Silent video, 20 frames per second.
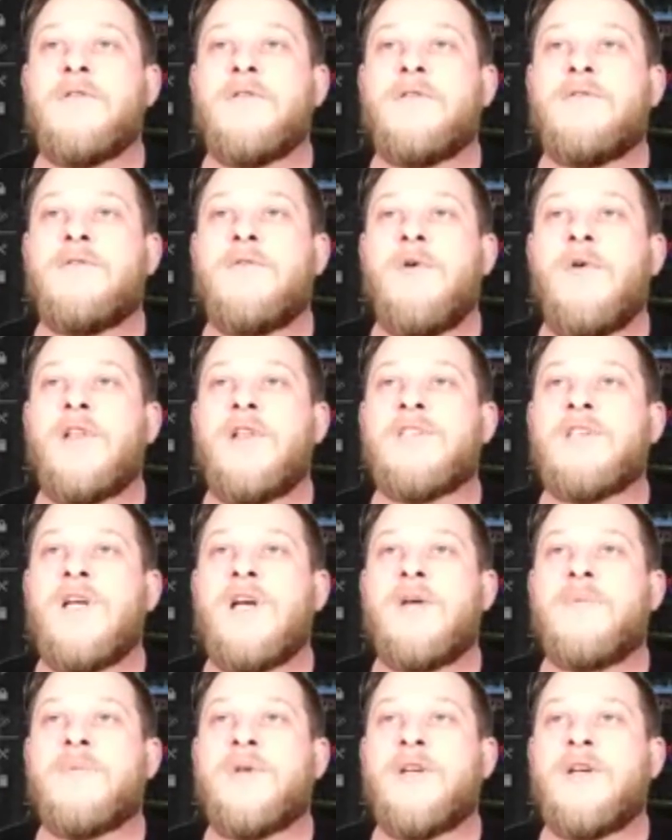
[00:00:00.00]
runs
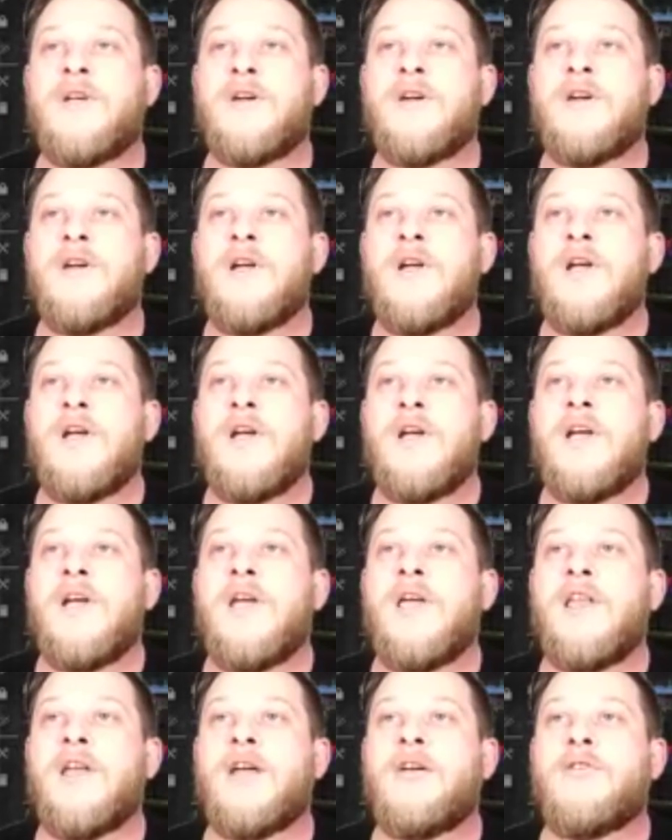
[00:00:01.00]
up here,
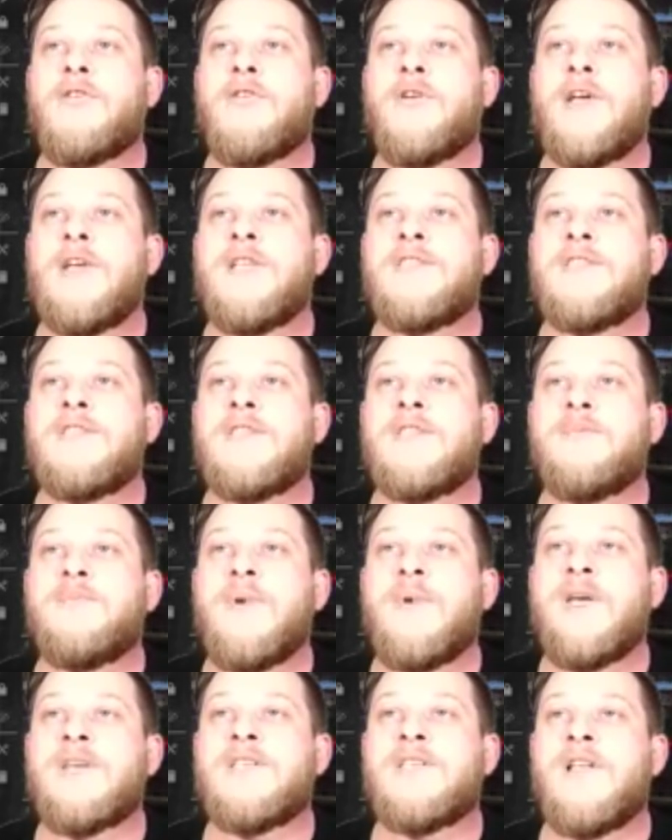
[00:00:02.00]
and it creates this
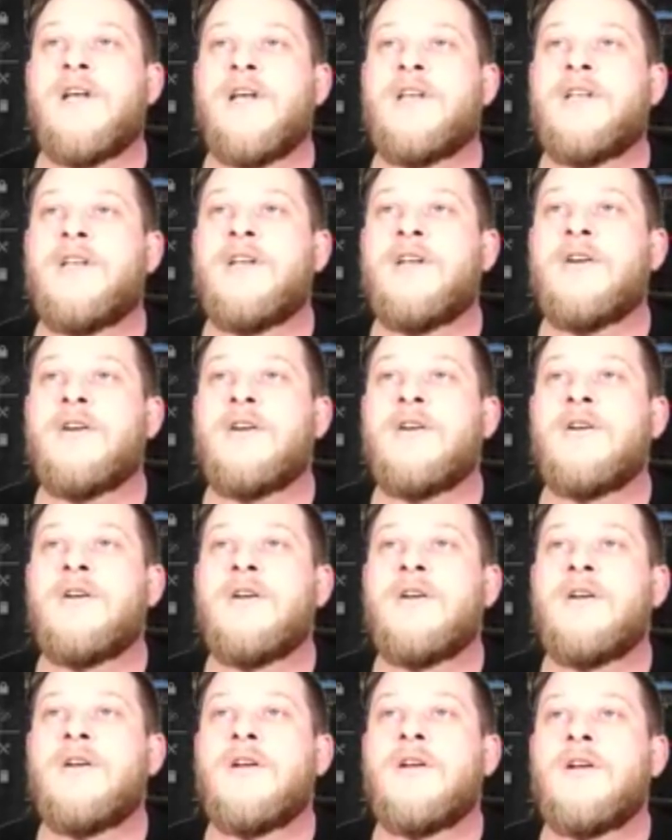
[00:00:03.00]
baseline here,
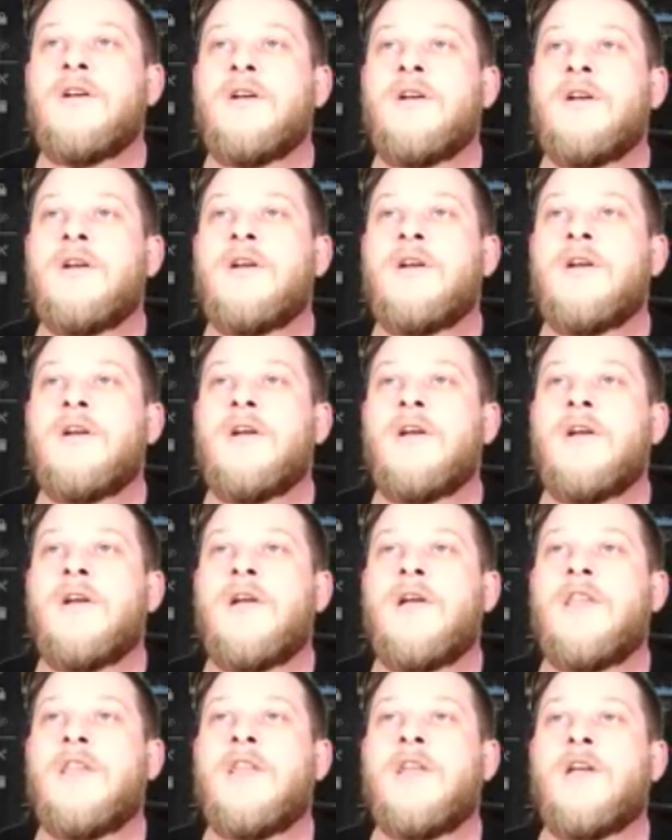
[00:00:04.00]

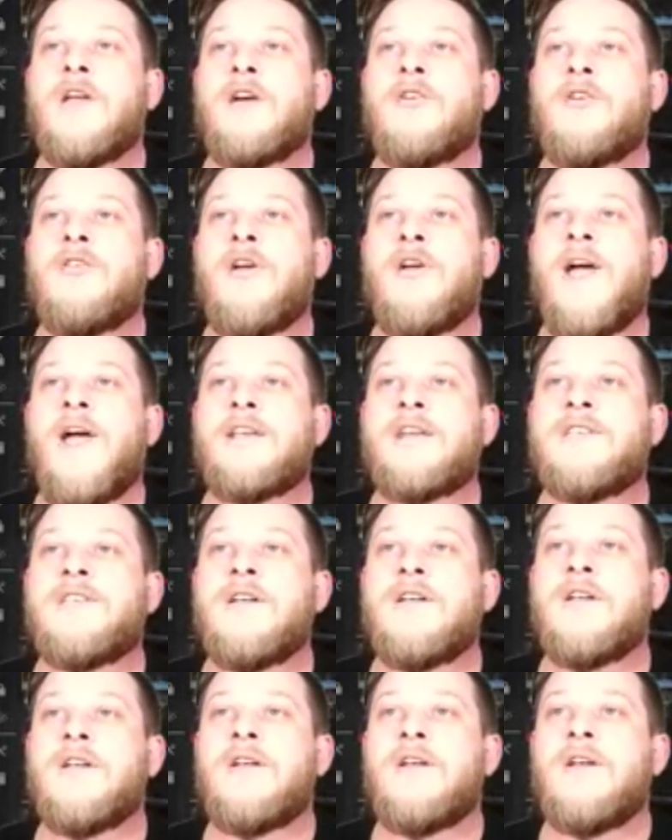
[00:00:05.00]
and then it cracks
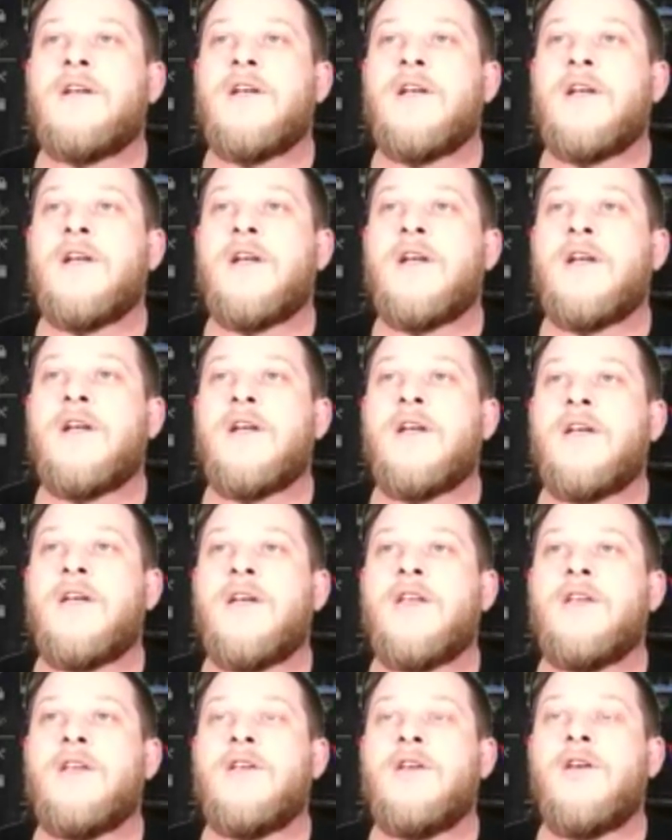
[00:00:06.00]
it.
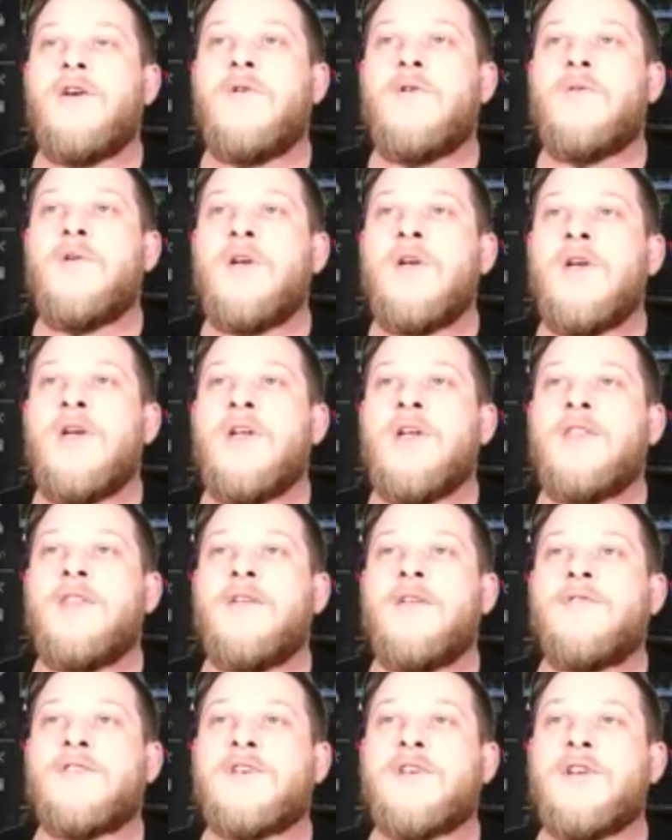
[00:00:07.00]
And you know,
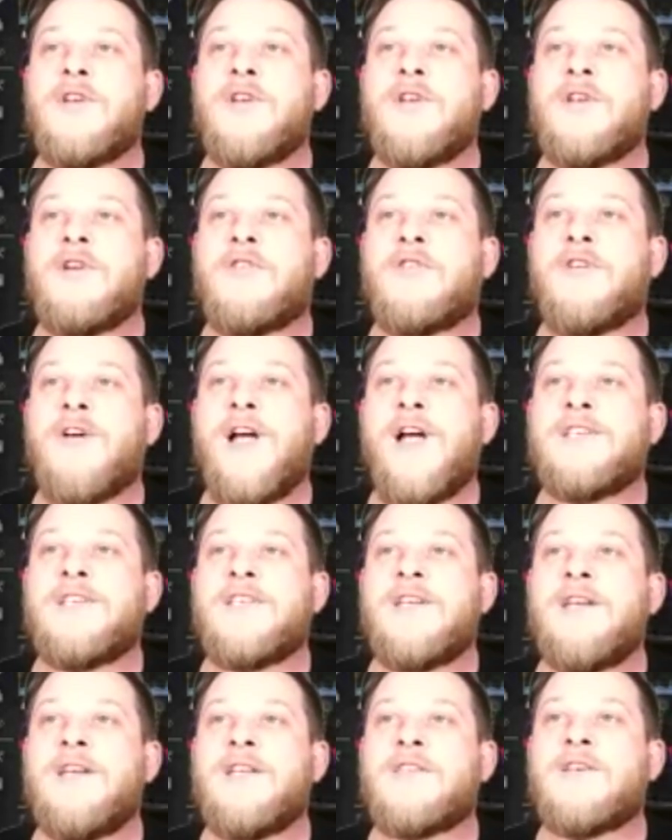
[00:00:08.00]
if it cracks
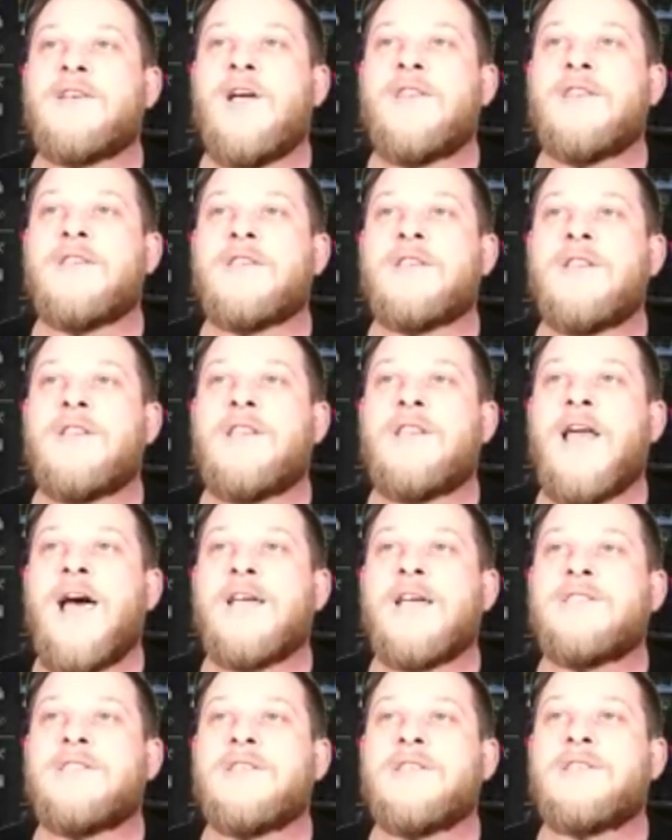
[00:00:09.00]
it, and it's got this
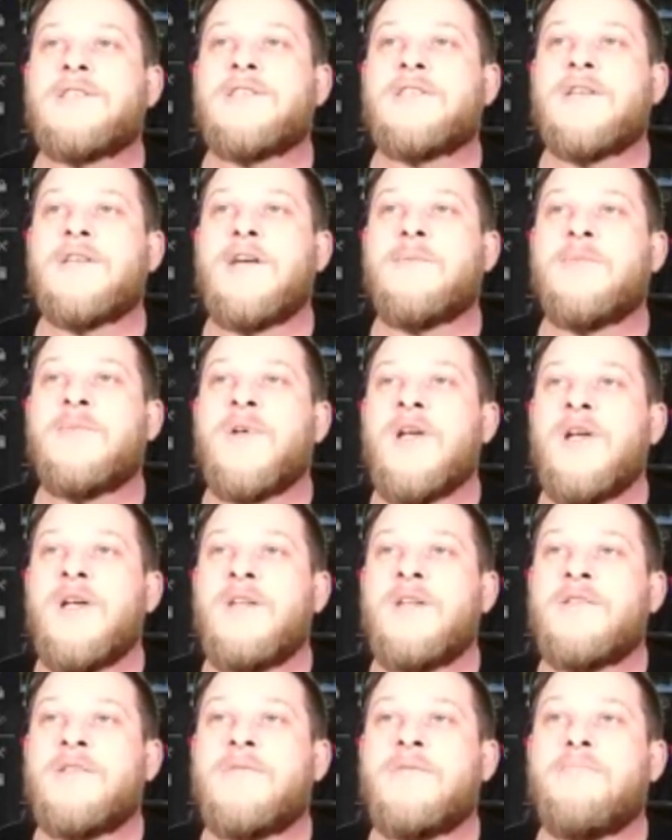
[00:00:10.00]
elastic type
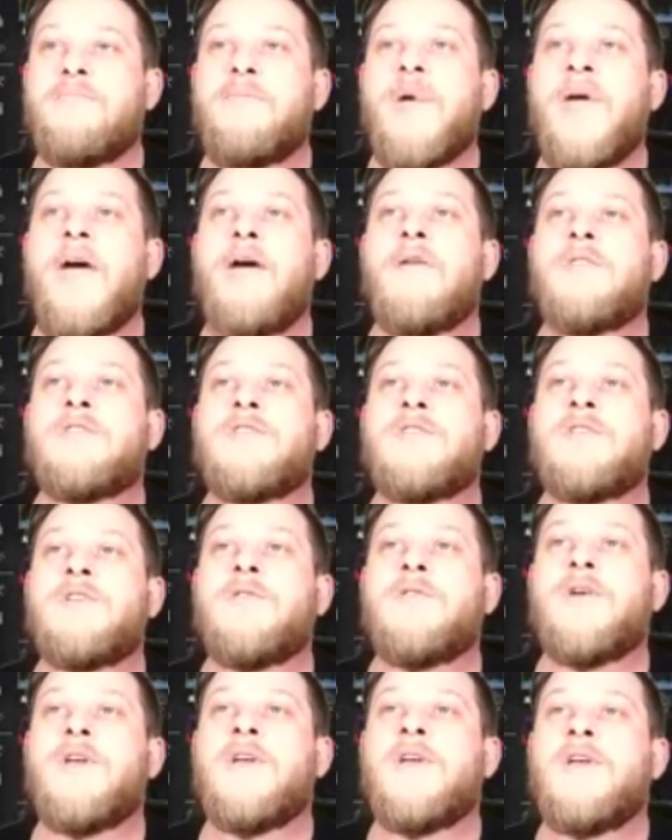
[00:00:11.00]
bounce
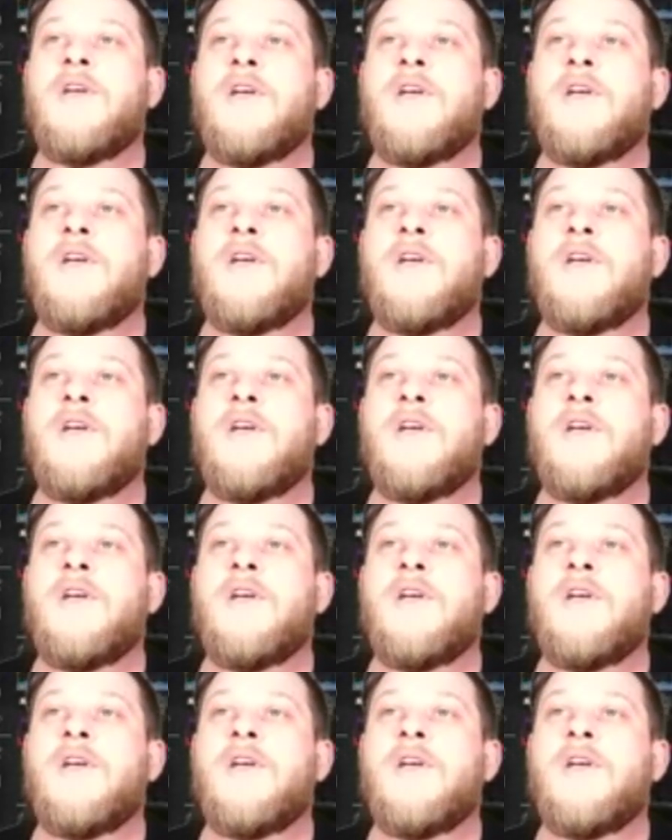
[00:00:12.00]
to it.